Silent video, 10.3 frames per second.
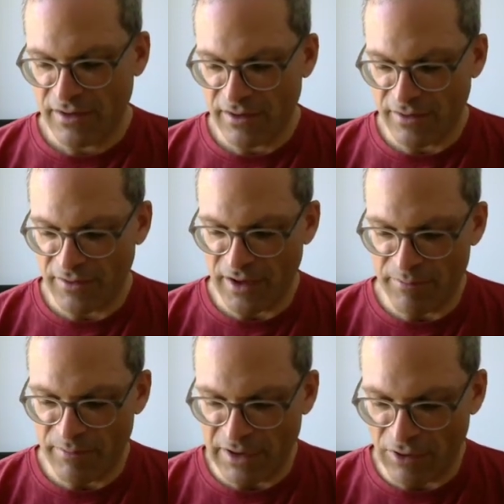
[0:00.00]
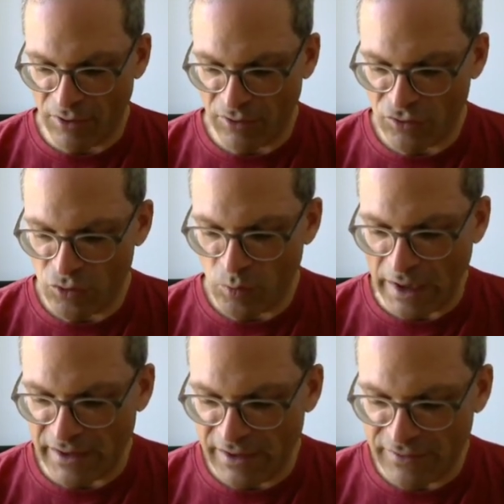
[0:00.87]
they belong to
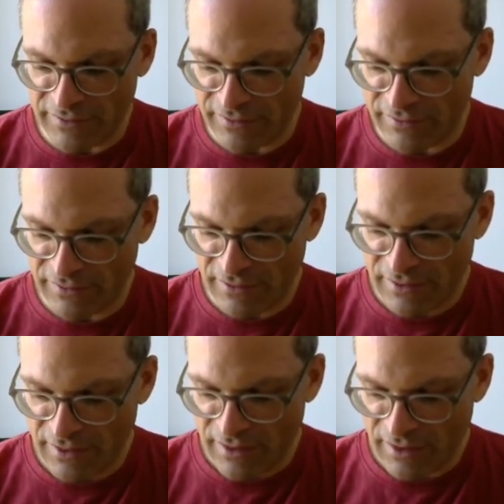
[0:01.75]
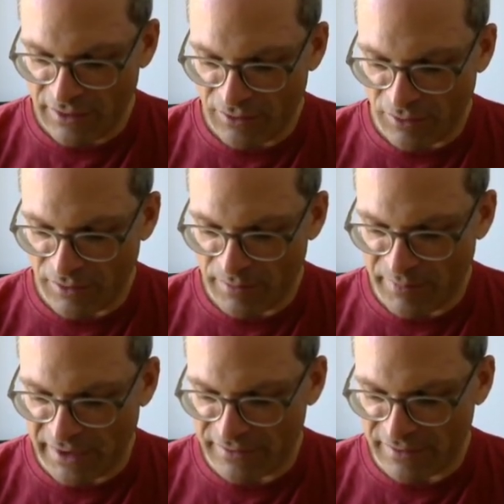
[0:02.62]
one instance, and all the
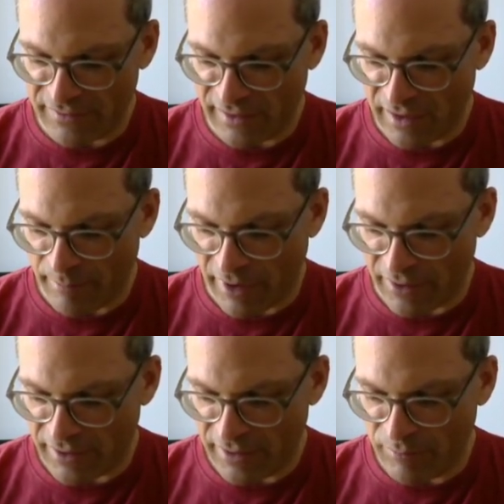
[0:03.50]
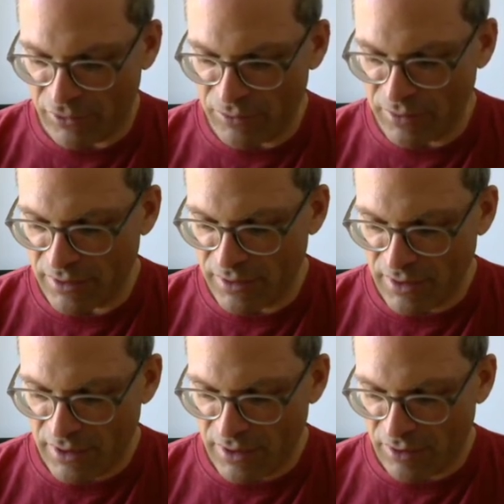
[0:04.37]
pixels that are marked in blue
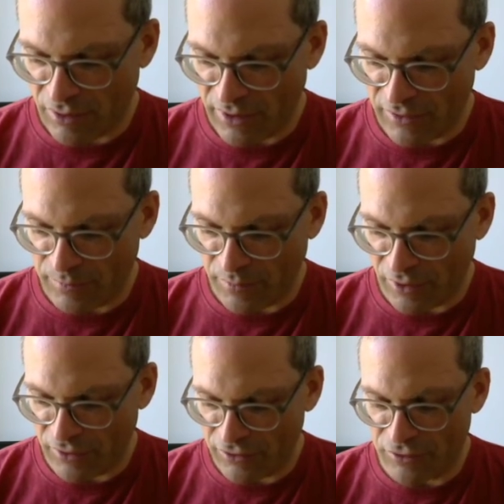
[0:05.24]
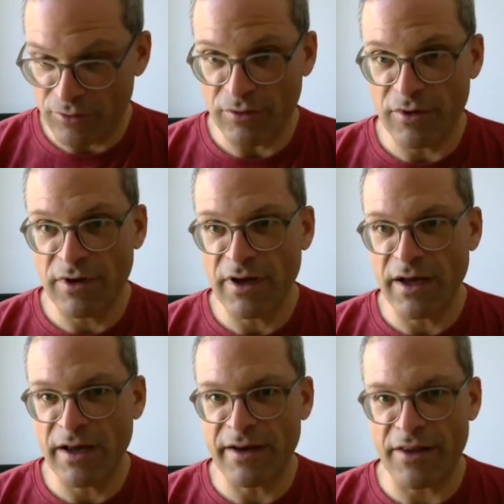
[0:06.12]
correspond to
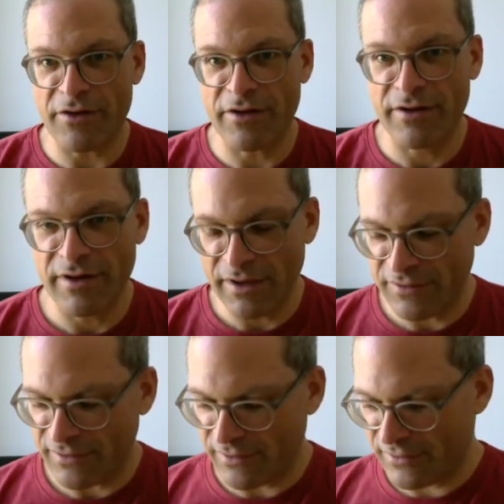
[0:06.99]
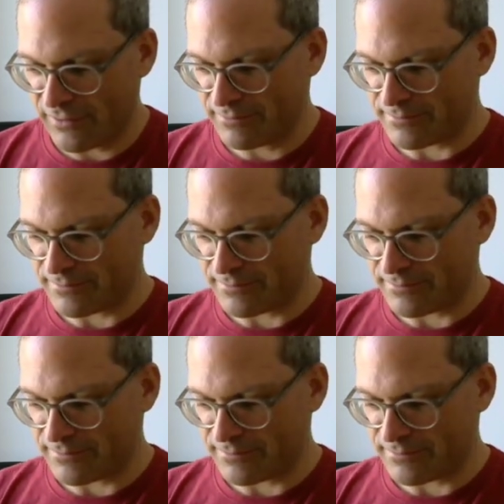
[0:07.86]
another instance.